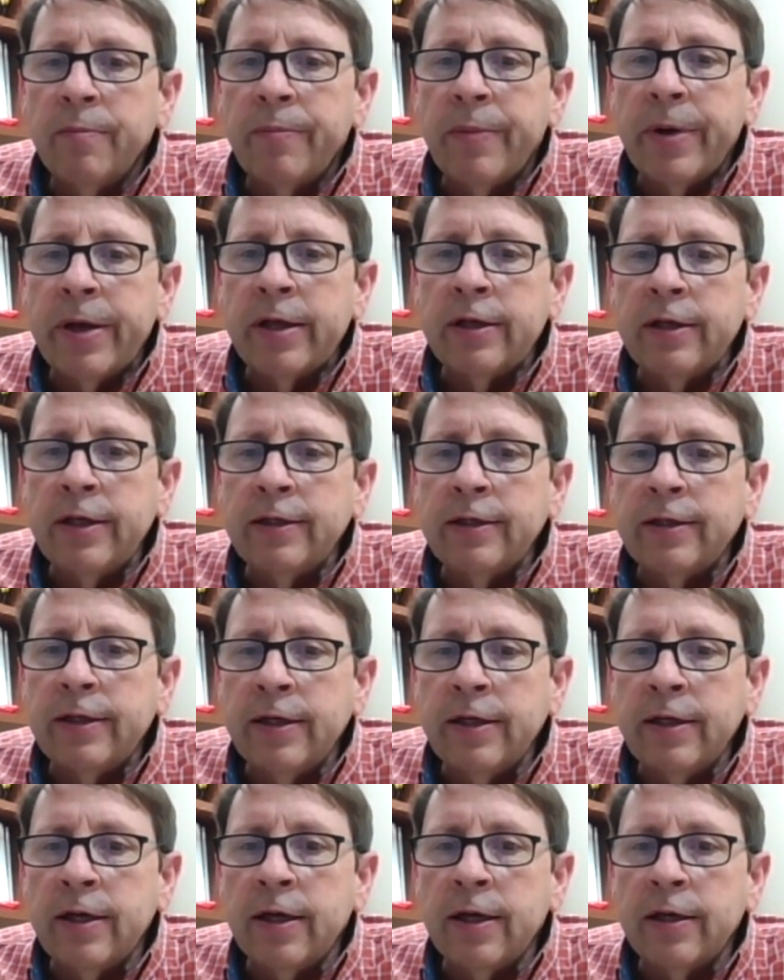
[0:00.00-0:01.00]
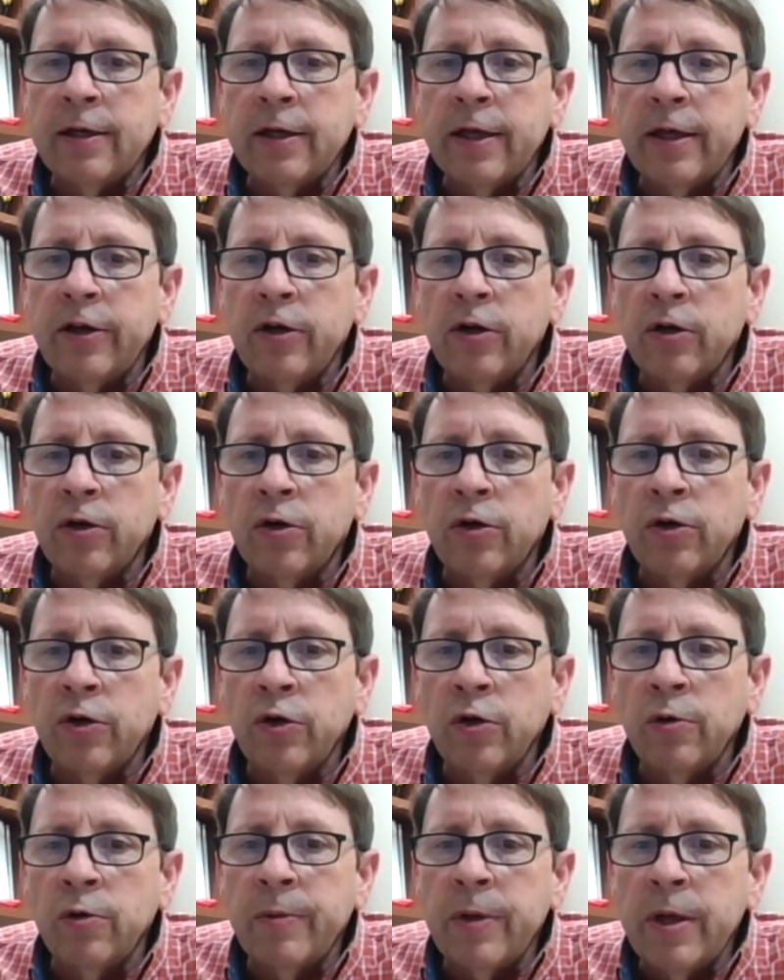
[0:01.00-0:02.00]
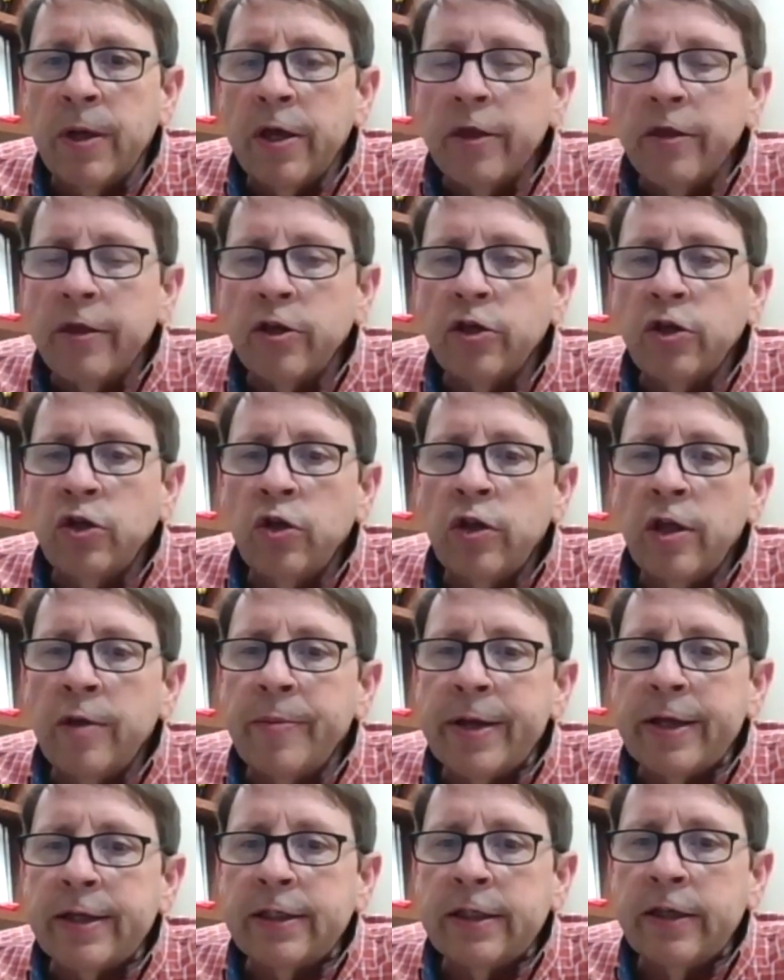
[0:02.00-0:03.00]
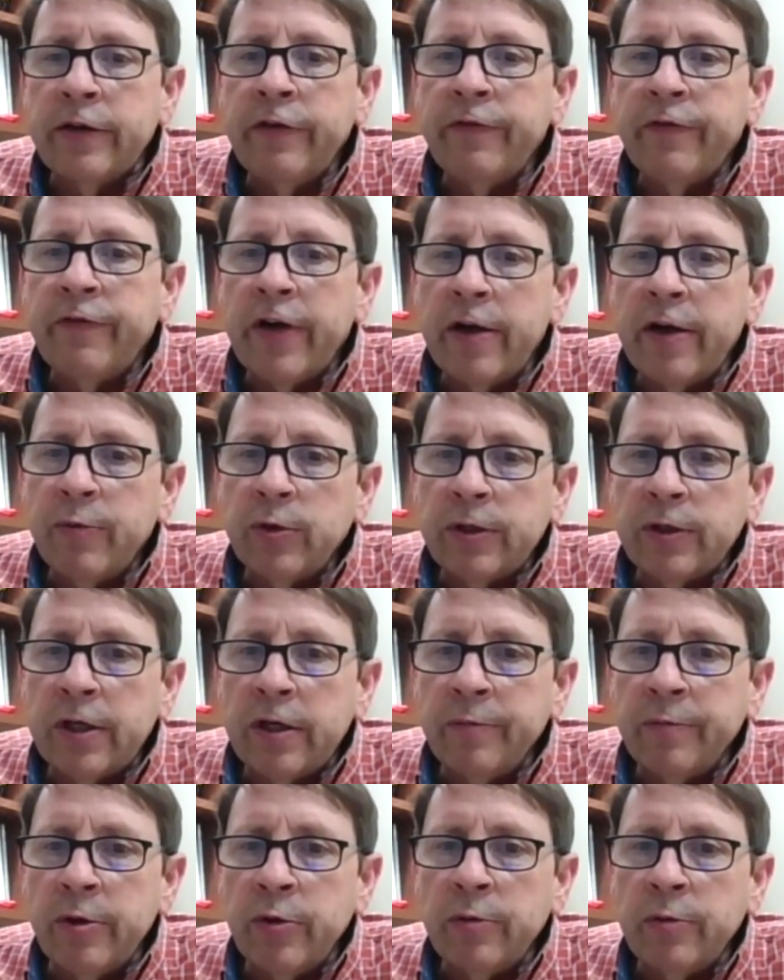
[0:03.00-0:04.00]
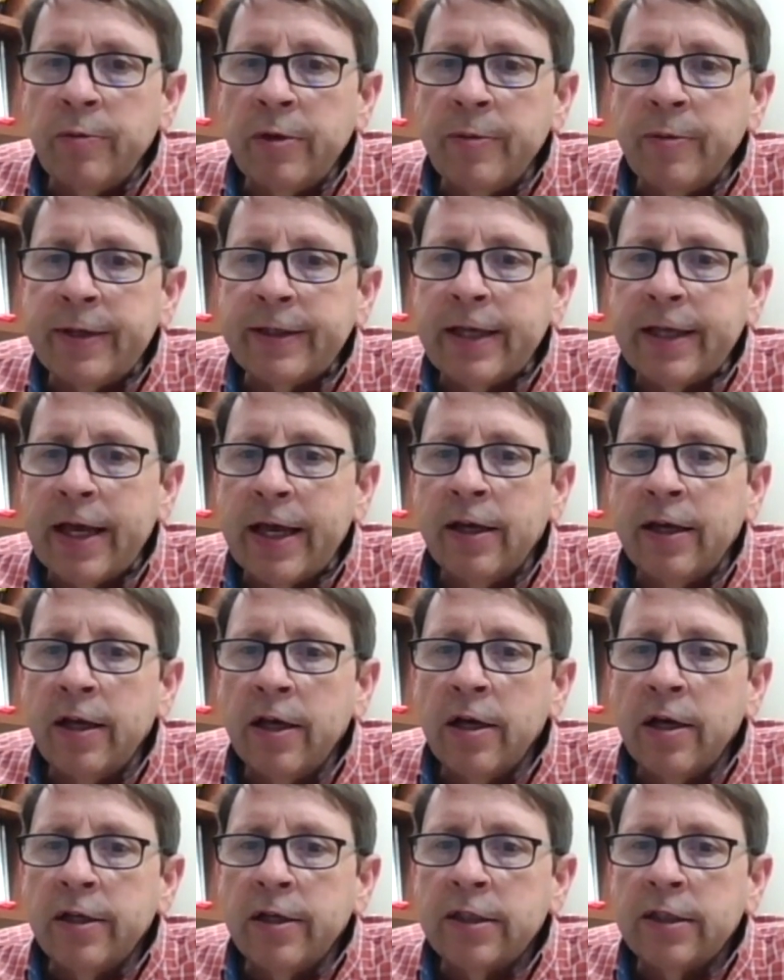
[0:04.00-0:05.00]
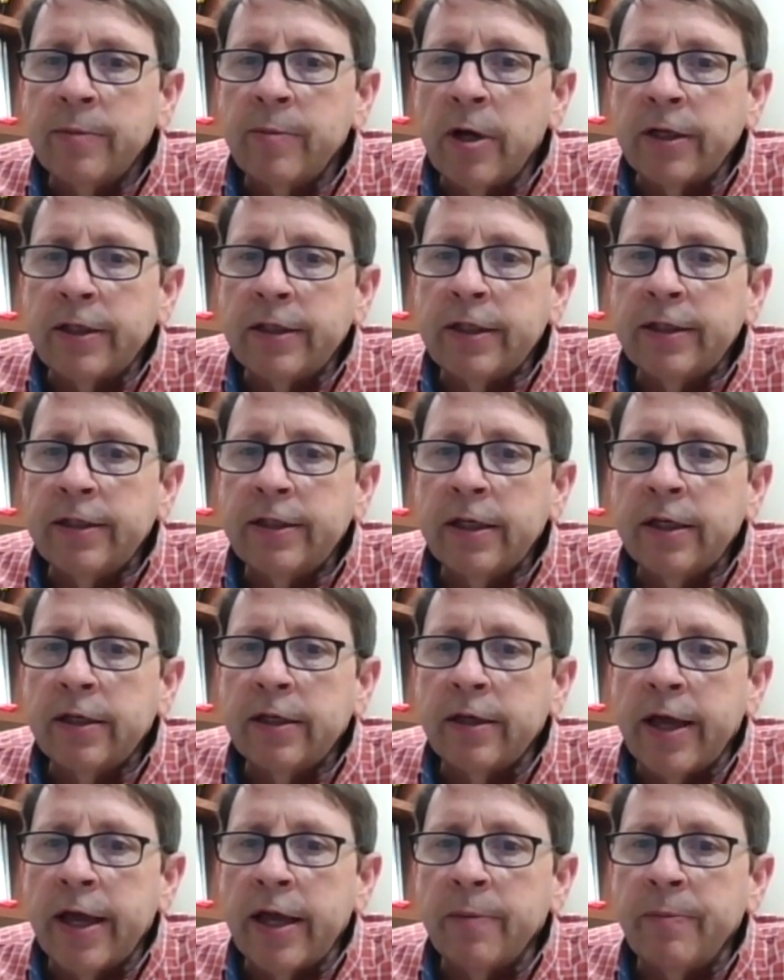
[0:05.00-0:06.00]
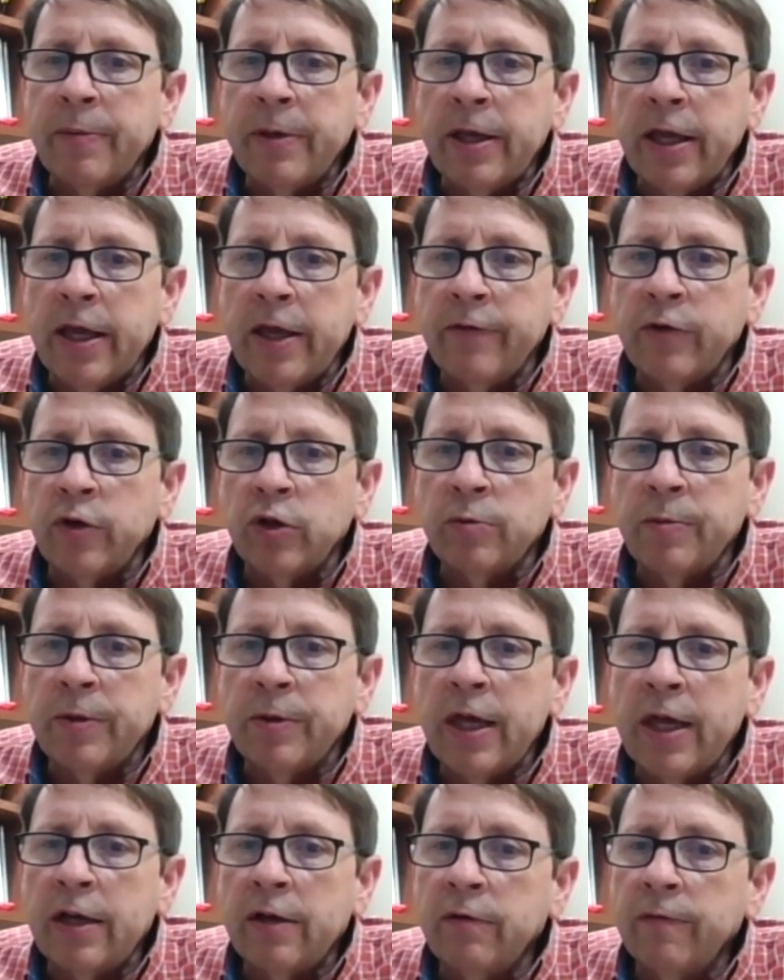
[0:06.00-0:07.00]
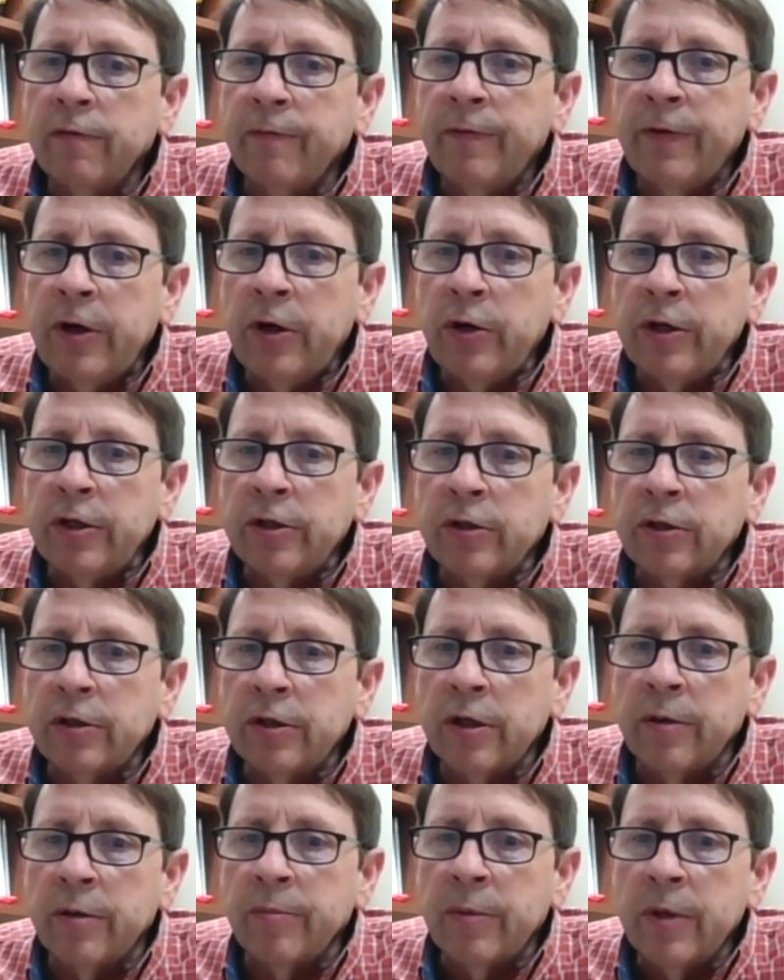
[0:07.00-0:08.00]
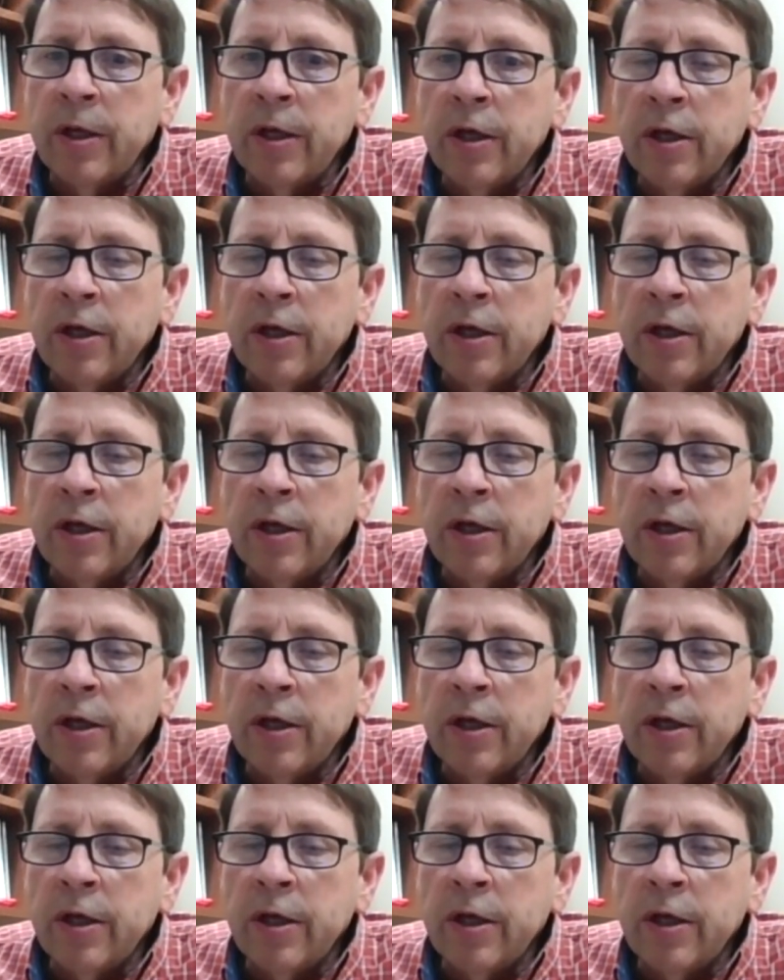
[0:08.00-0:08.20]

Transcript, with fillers: by Elise Heon and her group it showed that about 75% of people with BBS had some autistic-like behaviors, but that varies um,